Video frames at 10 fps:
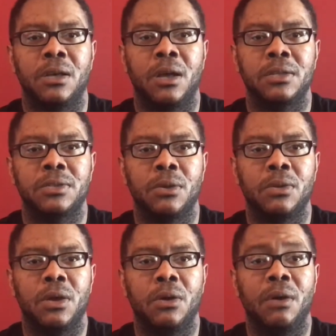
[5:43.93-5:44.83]
on
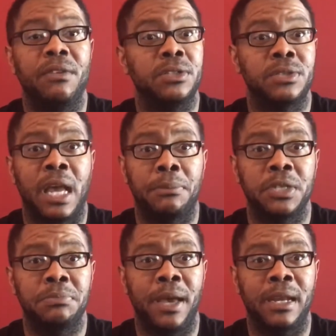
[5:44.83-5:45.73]
solo avengers got
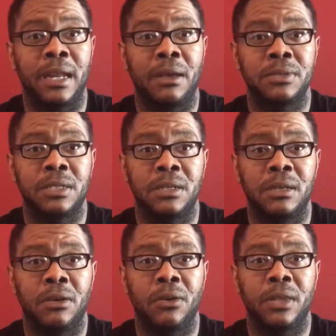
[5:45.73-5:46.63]
pushed back now
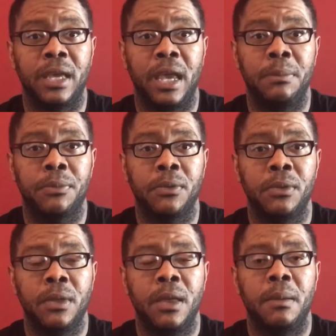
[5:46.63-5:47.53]
to early
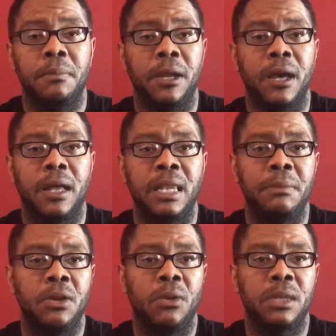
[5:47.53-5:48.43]
april but uh,
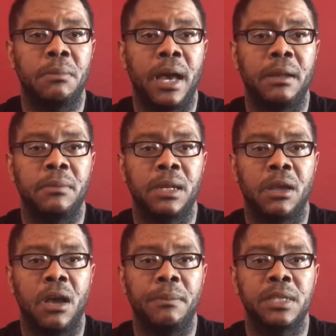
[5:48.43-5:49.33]
let me know at the bottom in the
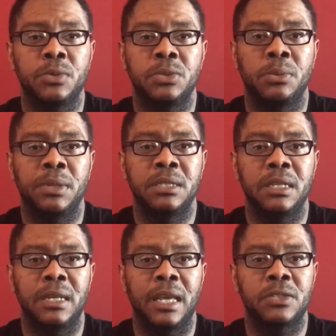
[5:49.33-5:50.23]
comments what you want me to
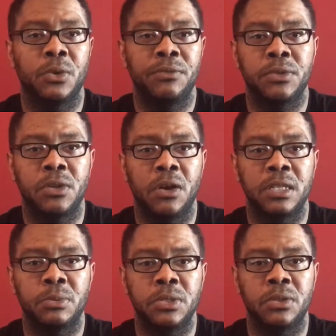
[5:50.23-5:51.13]
see next or if you saw
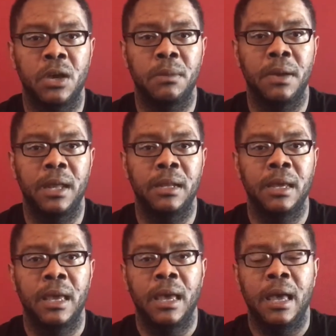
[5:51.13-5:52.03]
this what you thought about it
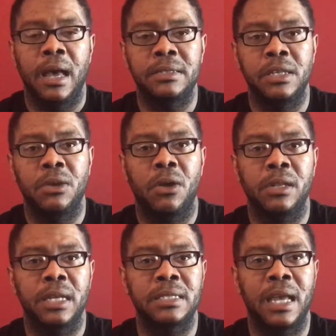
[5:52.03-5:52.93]
i'll see you
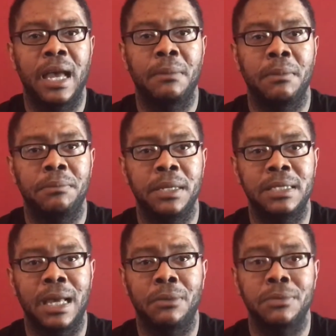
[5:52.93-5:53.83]
all next time
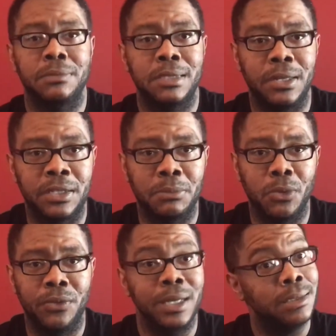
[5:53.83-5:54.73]
peace out see you at the
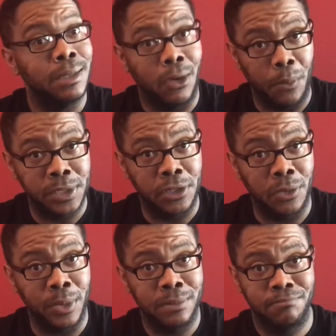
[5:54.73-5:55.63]
movies hope it's a
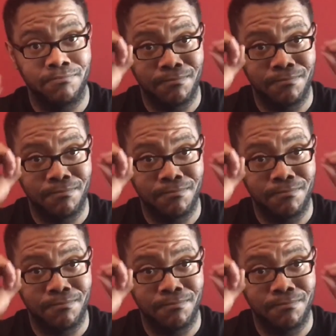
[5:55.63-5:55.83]
good one